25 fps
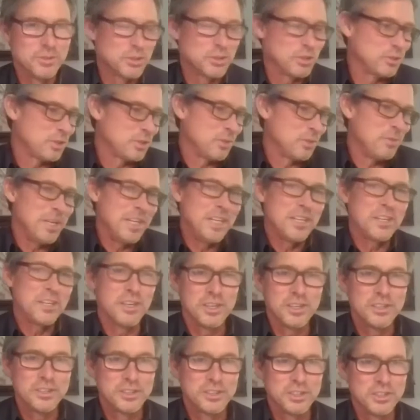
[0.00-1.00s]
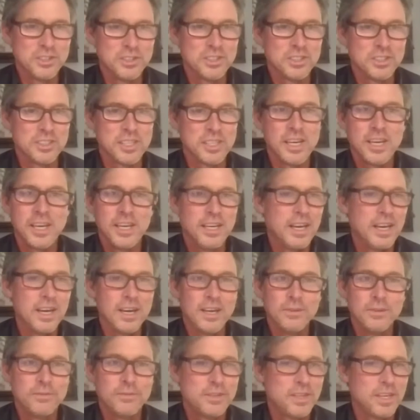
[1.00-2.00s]
So somebody calls you and says, hey,
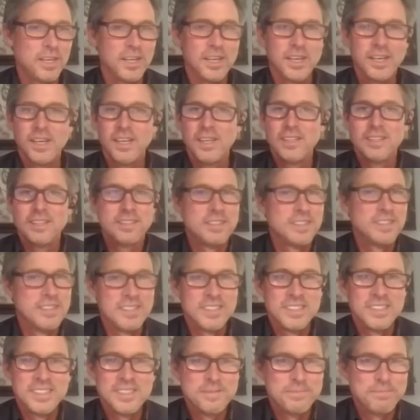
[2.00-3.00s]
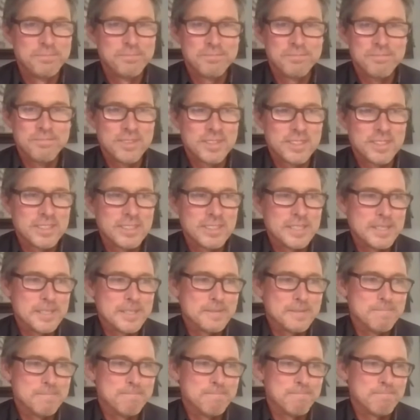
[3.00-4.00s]
I've got
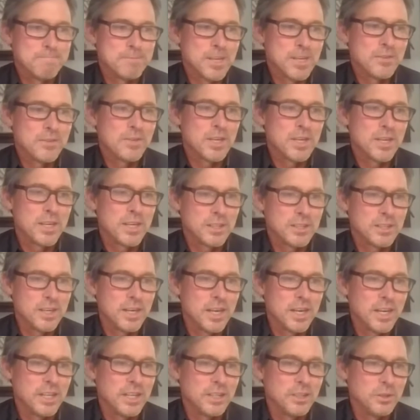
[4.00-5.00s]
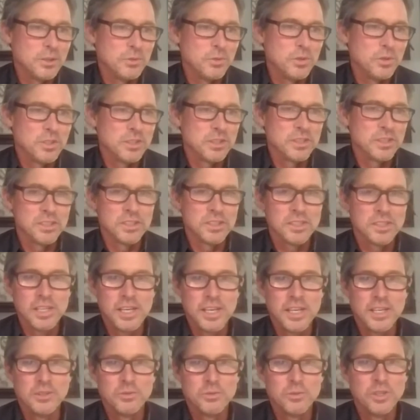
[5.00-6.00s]
a client who wants to
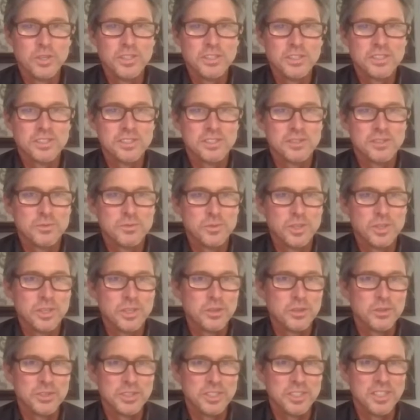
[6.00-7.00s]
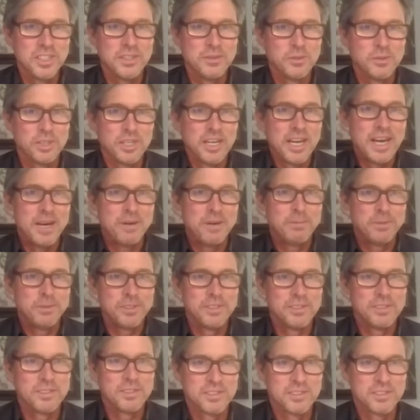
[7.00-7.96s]
stage. What goes in? What happens?